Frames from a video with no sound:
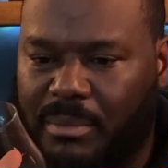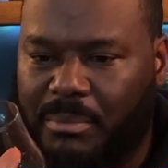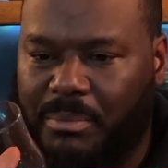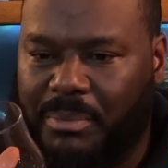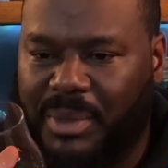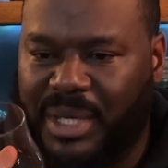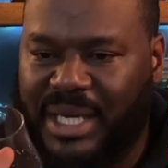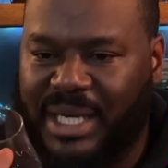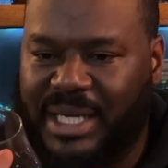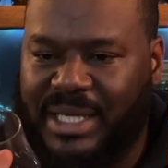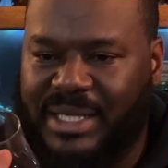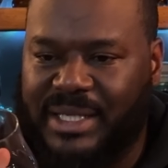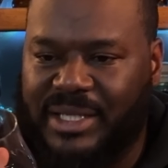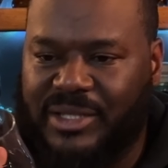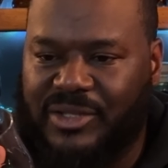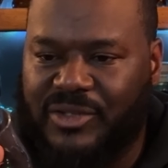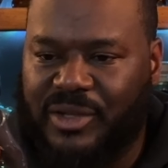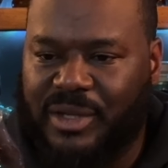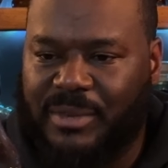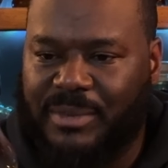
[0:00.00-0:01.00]
B is
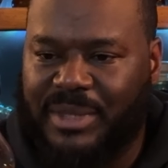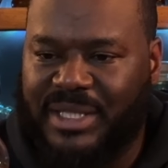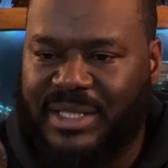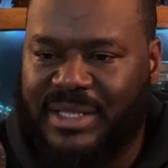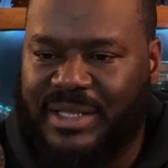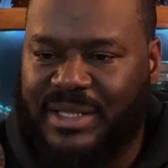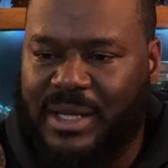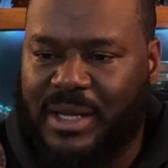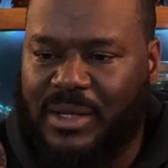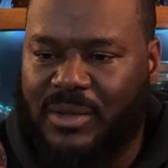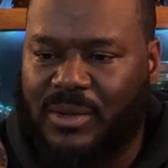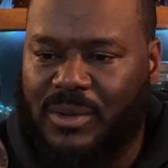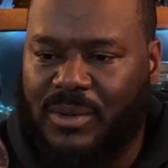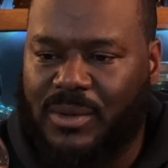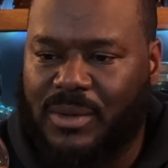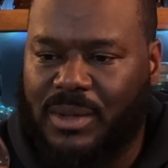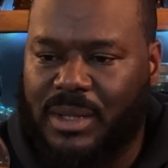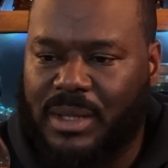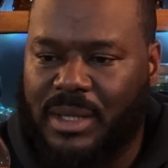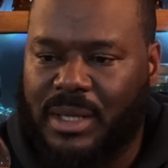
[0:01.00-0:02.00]
extremely subtle
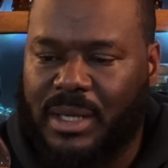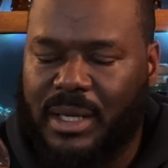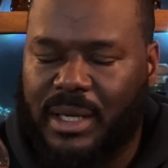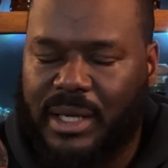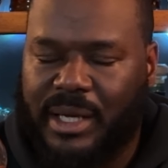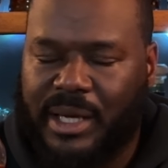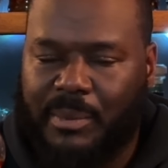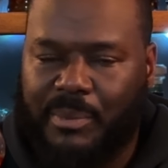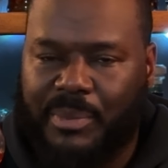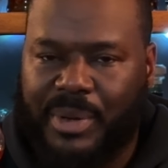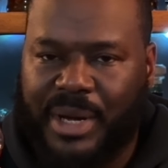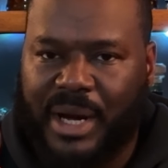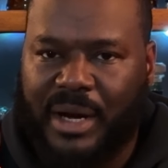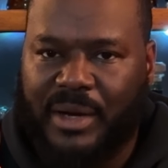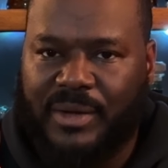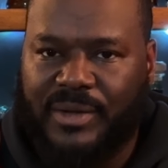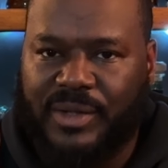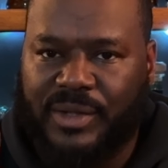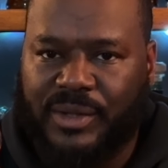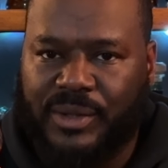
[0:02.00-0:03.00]

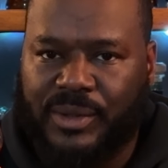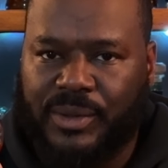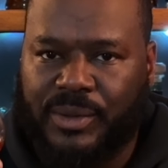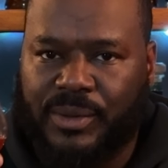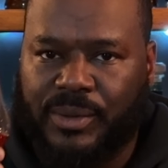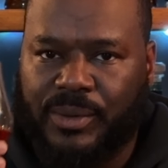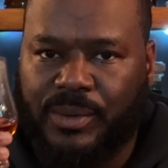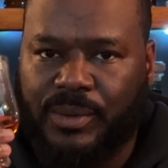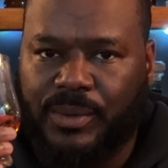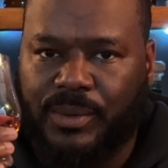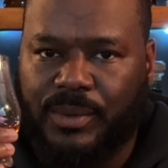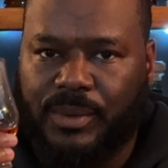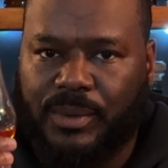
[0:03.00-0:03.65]
compared to